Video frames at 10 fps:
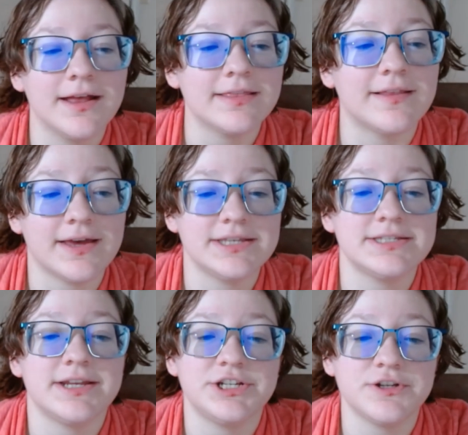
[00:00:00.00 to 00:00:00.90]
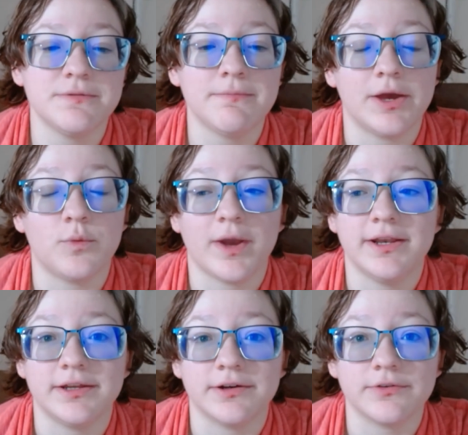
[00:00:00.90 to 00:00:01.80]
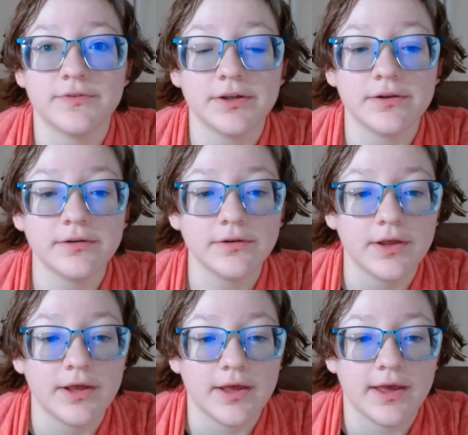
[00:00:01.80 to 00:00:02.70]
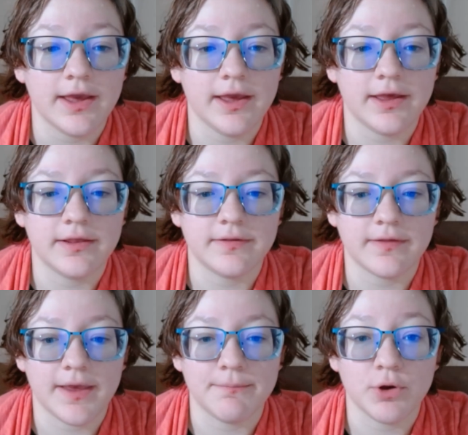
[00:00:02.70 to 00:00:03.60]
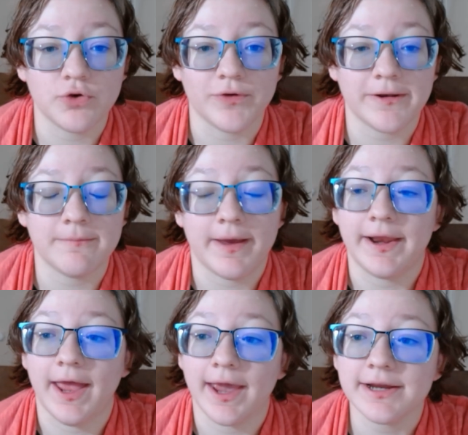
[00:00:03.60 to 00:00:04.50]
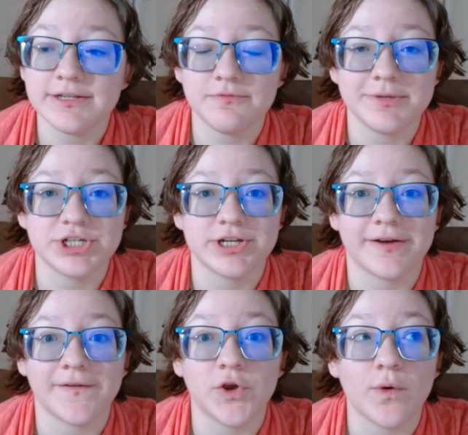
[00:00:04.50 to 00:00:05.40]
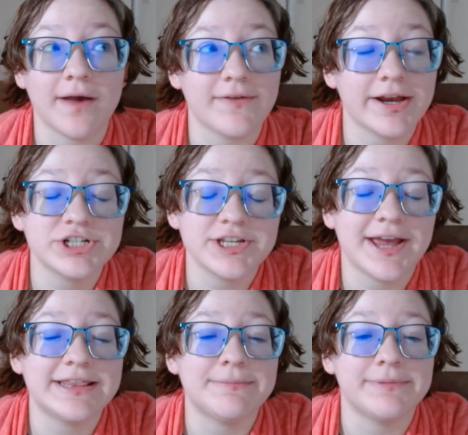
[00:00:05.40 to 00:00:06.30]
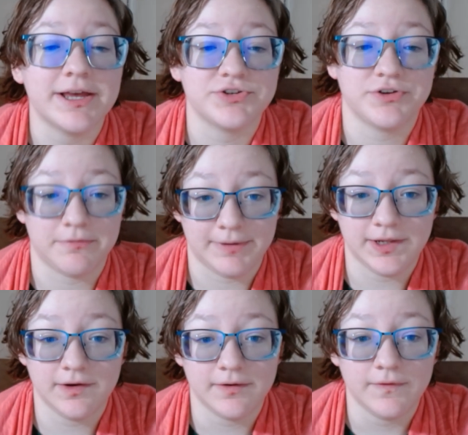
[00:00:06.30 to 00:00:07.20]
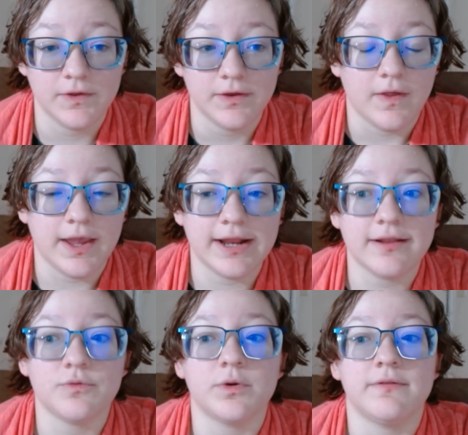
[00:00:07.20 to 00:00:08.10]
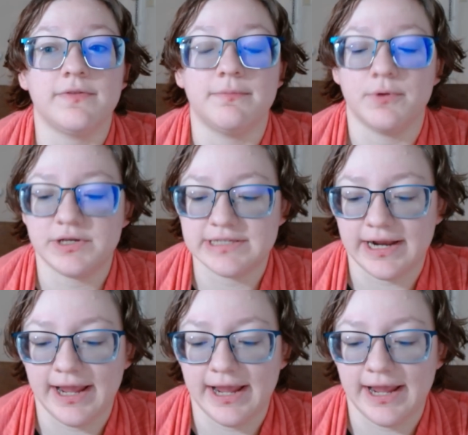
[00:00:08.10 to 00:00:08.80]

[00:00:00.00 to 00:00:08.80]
The Last Nation by Wayne Deerfield is a book written by an active missionary who I've actually had the pleasure to meet. It is one of the books that I